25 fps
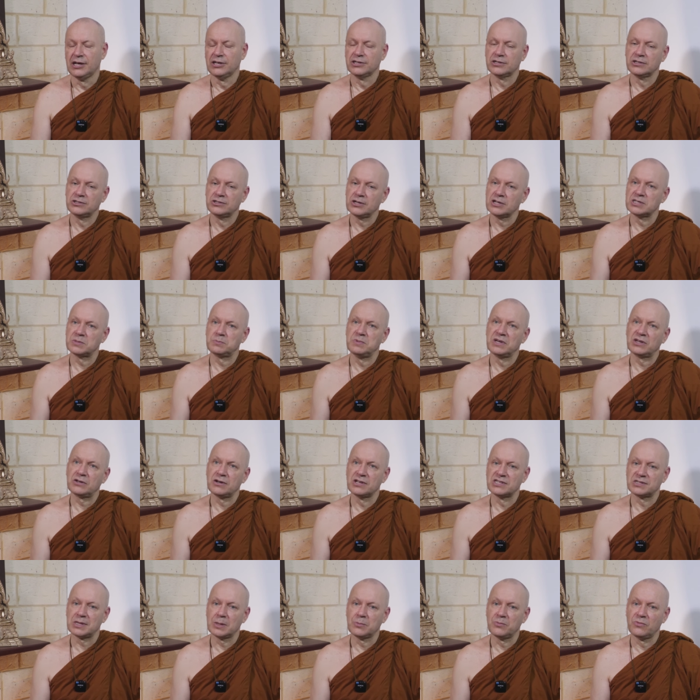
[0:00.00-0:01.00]
So just
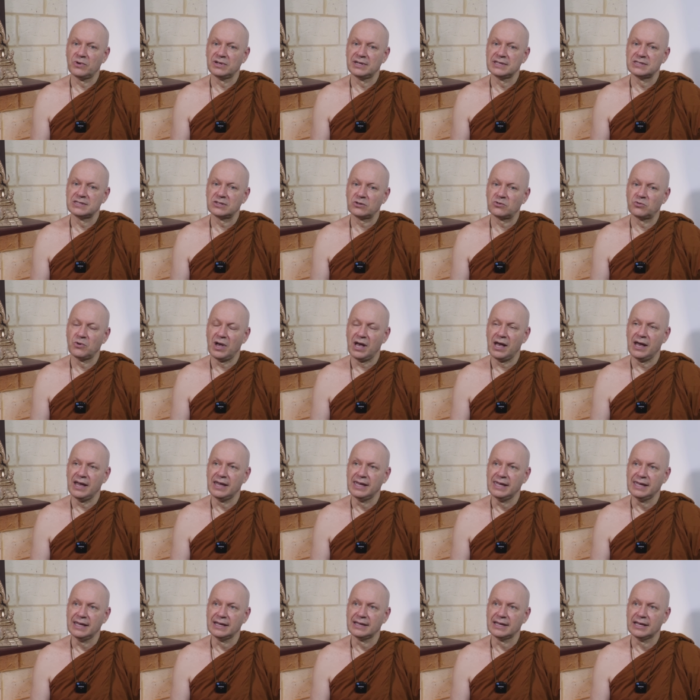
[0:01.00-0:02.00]
because someone is
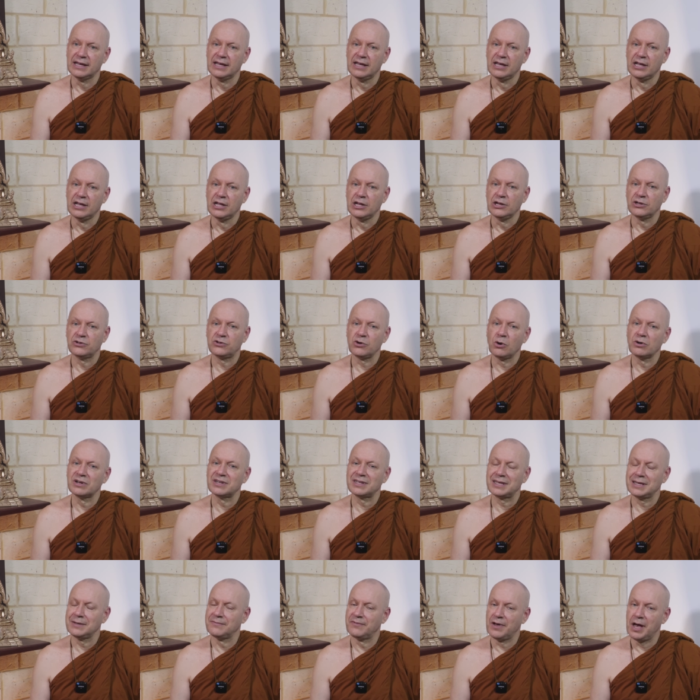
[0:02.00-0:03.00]
crying,
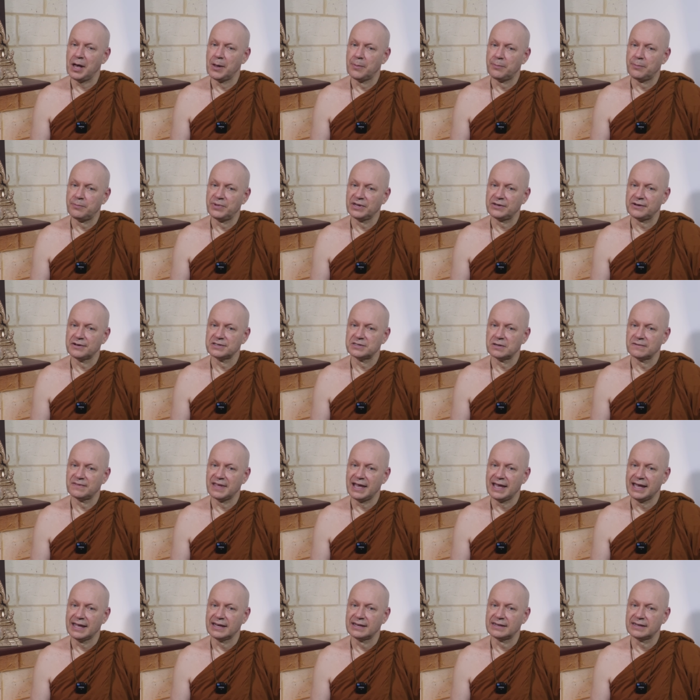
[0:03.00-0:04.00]
don't give up because of
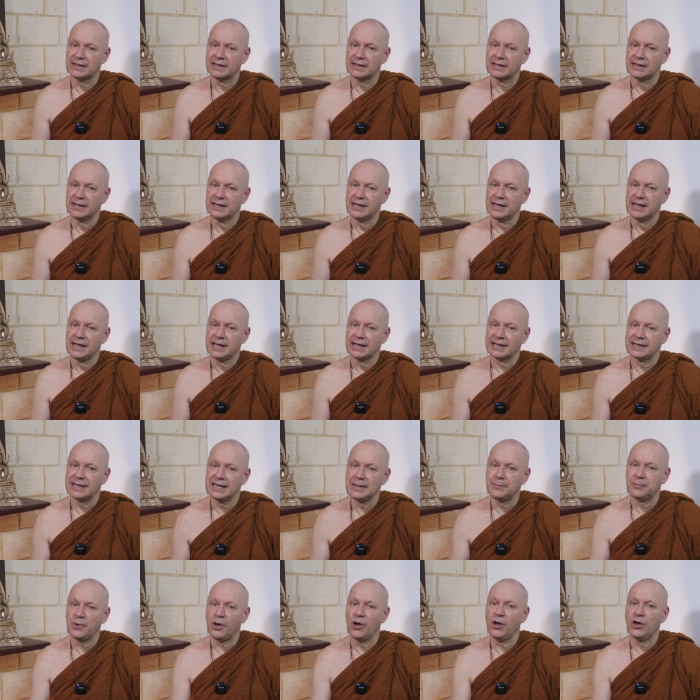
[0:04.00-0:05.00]
that.
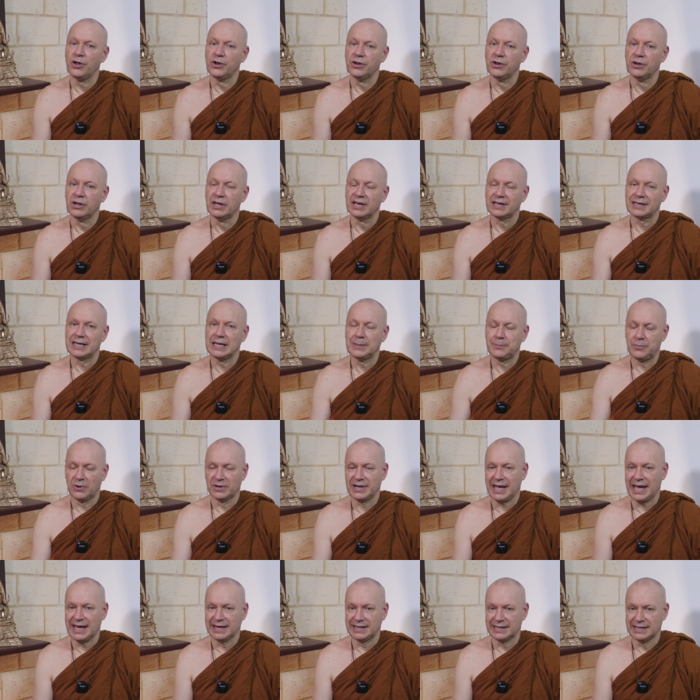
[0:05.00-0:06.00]
Keep on, keep
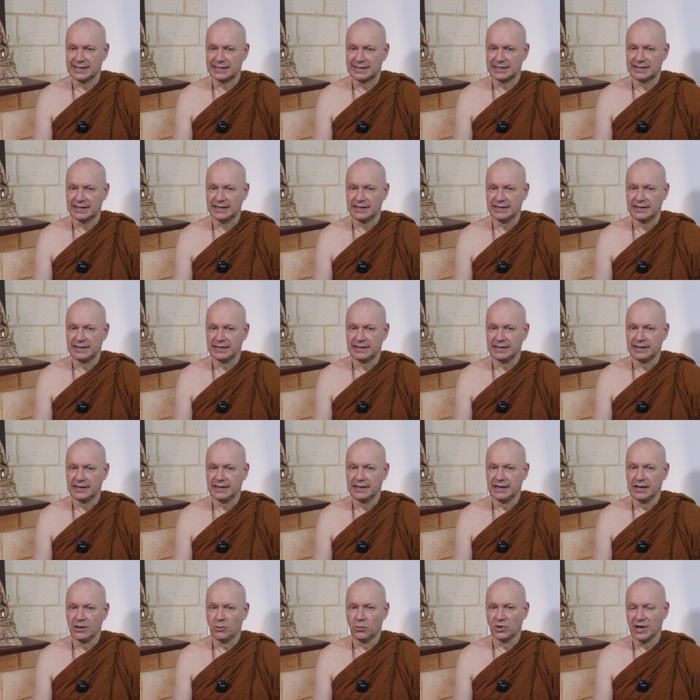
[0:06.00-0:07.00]
on at it.
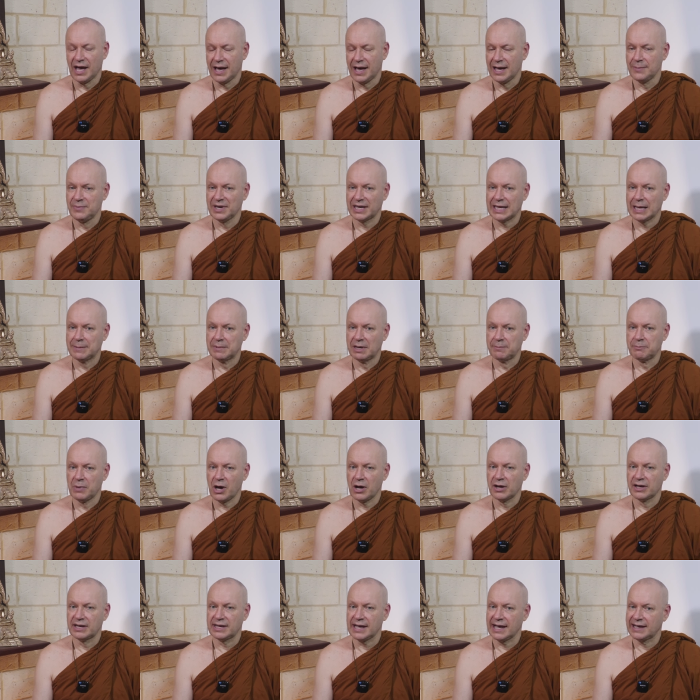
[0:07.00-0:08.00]
When I became a
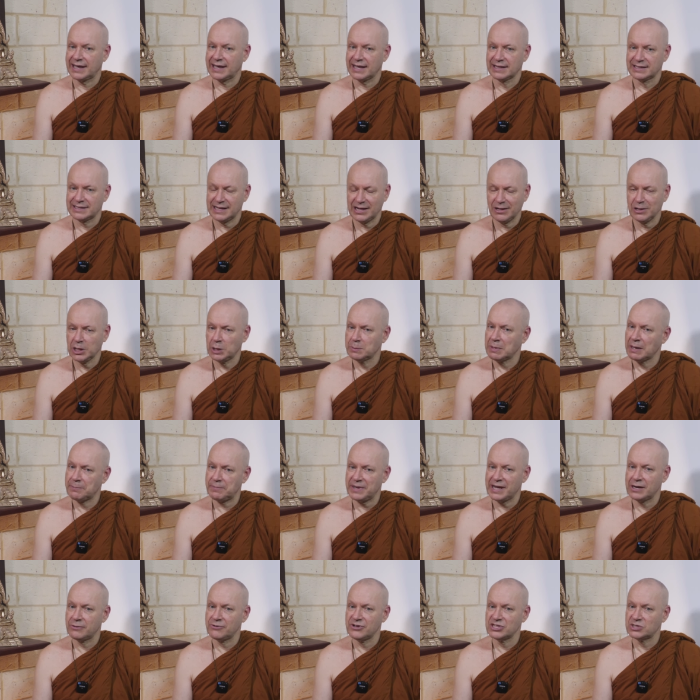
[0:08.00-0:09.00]
monk, I can tell you my
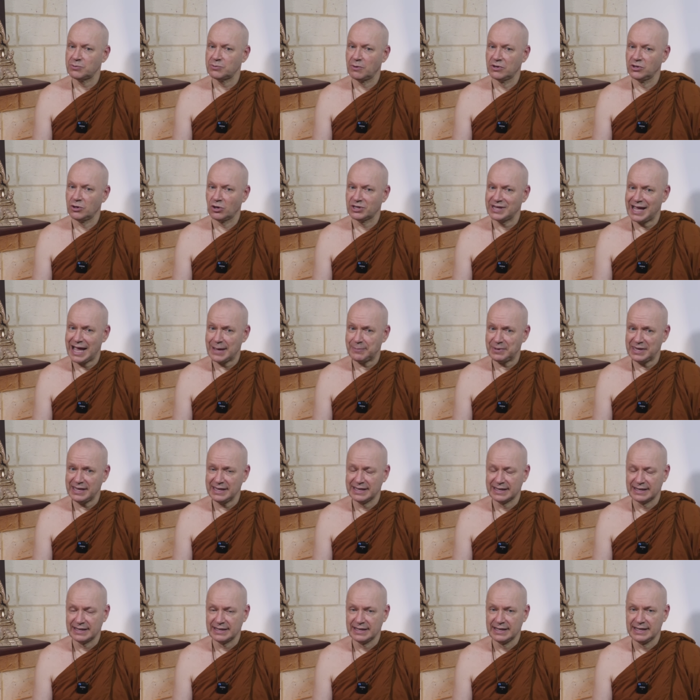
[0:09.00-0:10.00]
parents were not
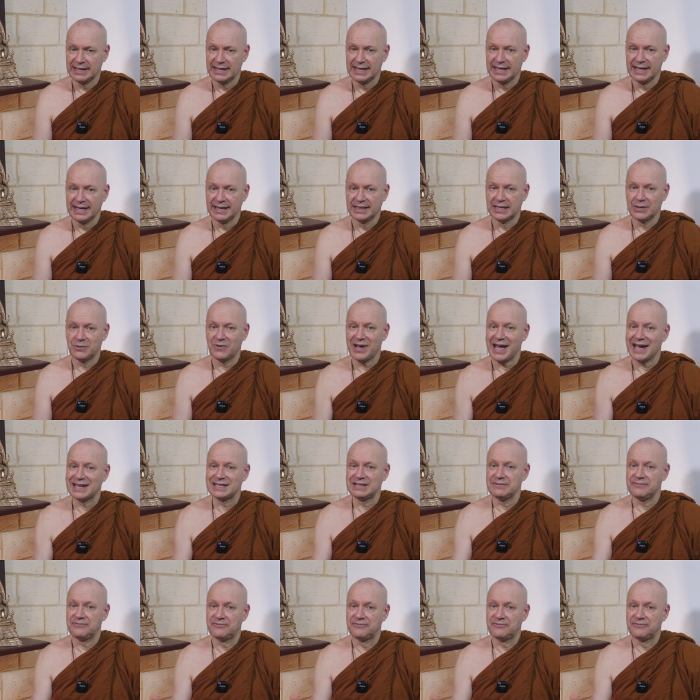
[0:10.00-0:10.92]
happy. They were actually